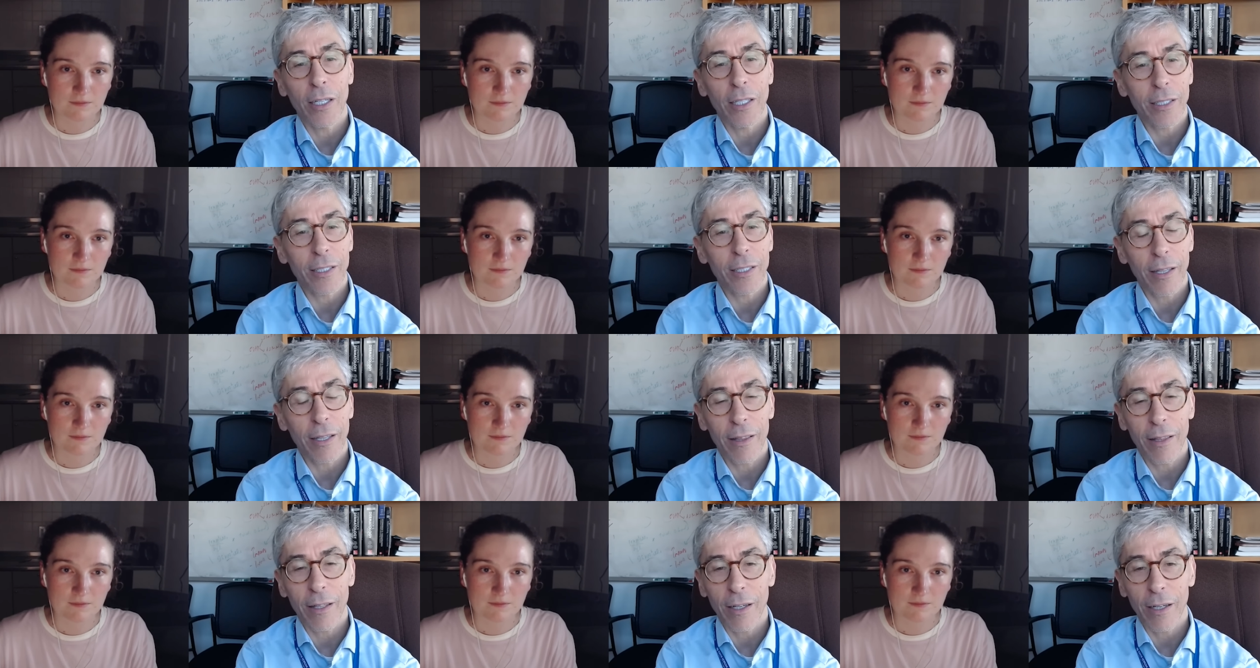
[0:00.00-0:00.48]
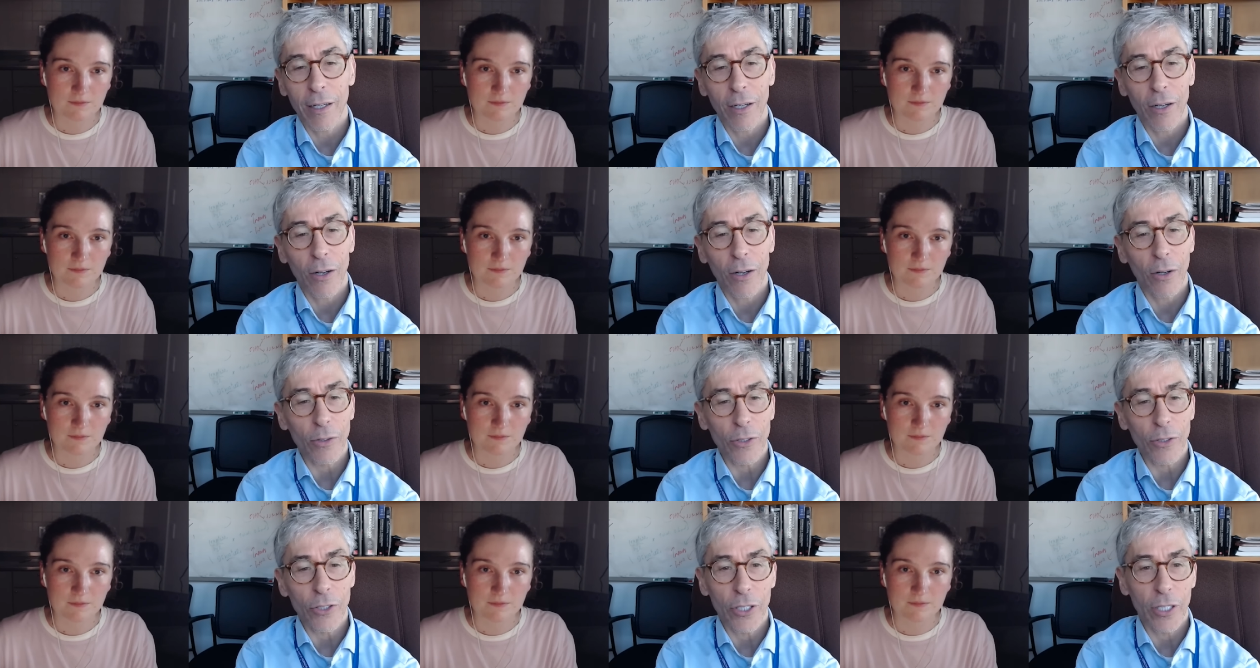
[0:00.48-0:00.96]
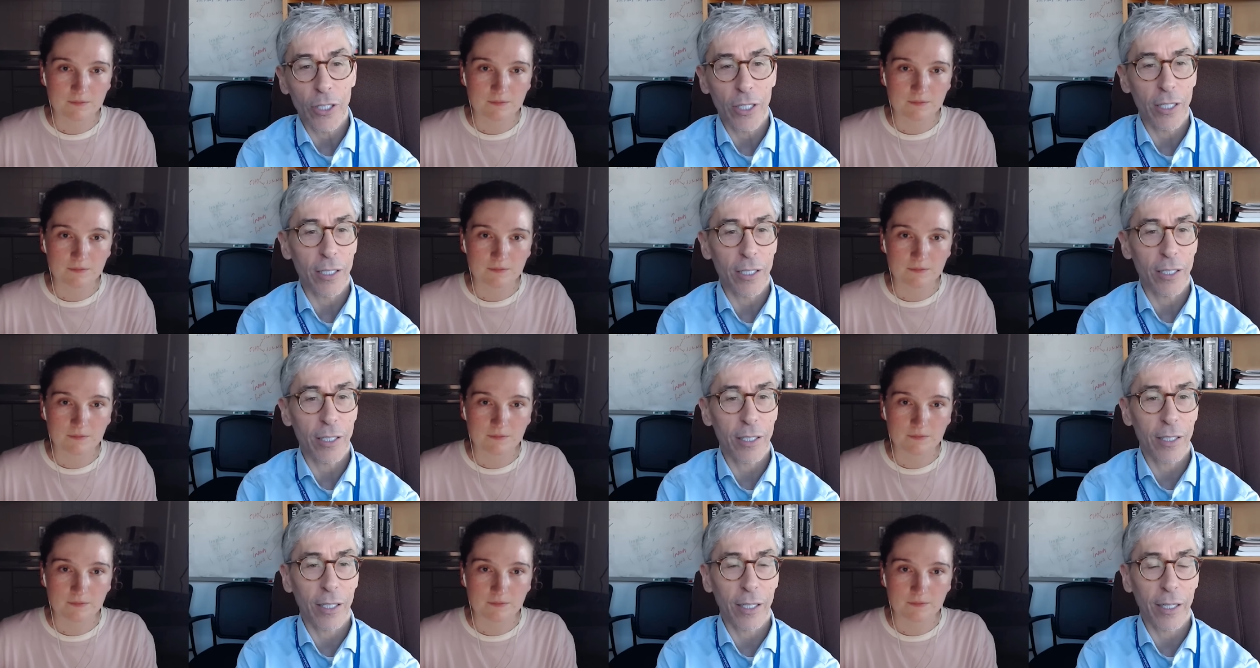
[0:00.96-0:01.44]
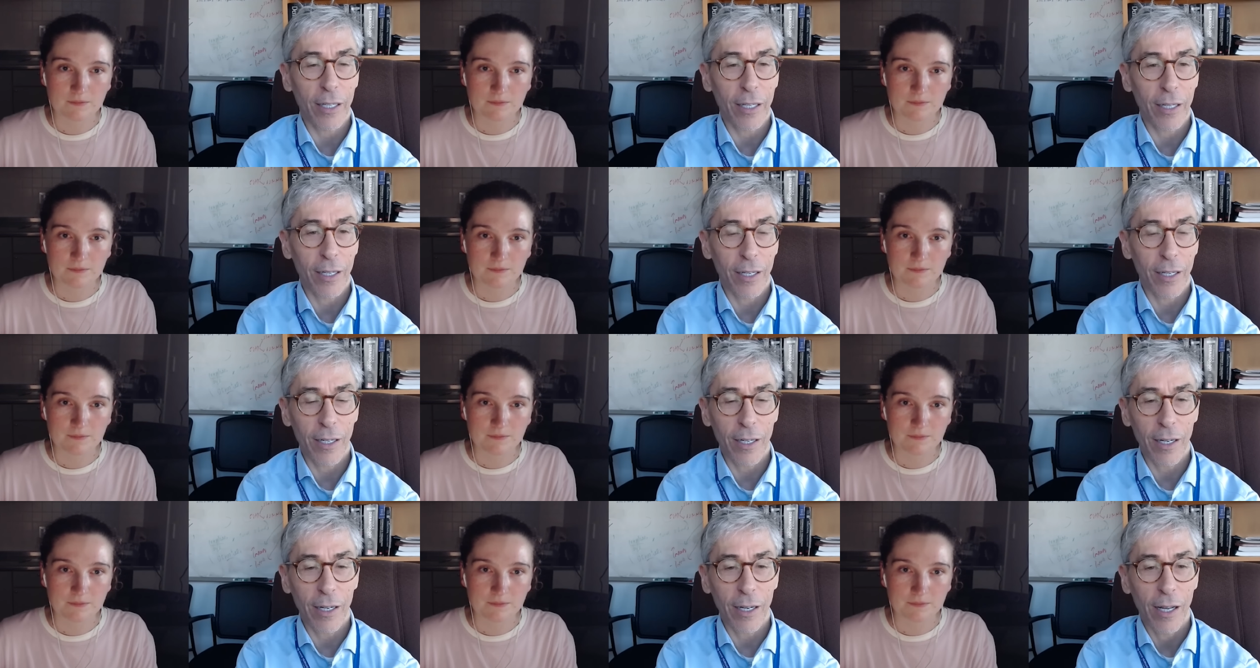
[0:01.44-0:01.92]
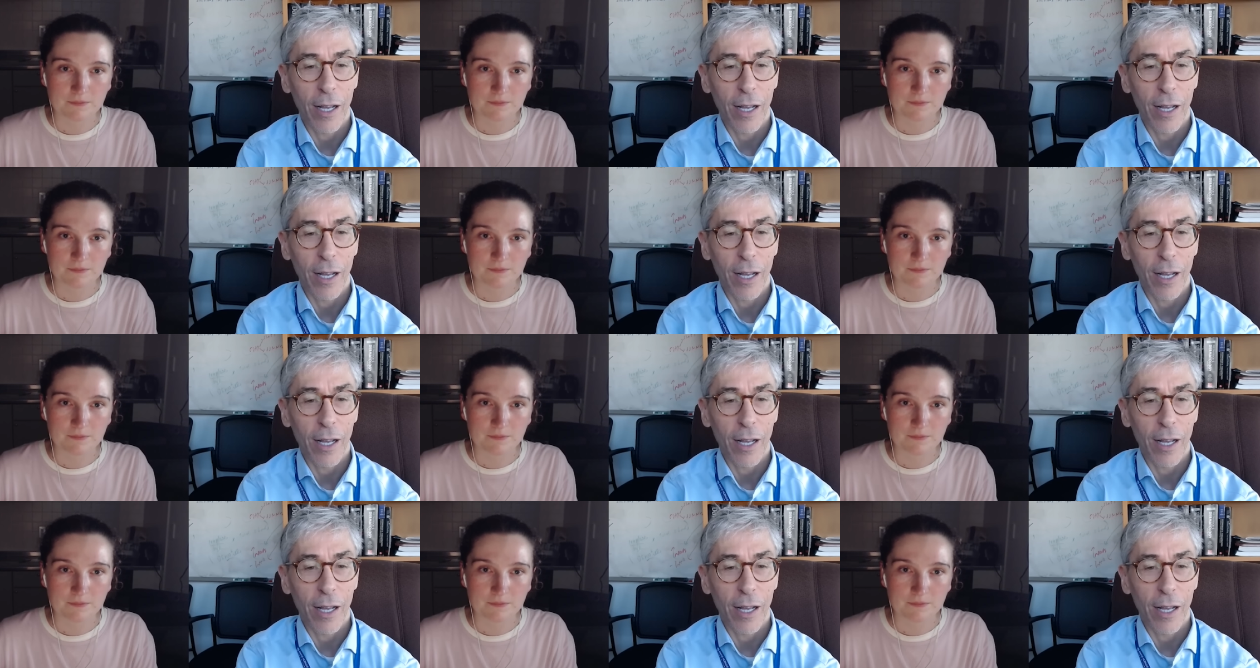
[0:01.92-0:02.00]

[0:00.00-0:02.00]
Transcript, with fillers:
Speaker 1: is I thought, oh, geez, like. Uh,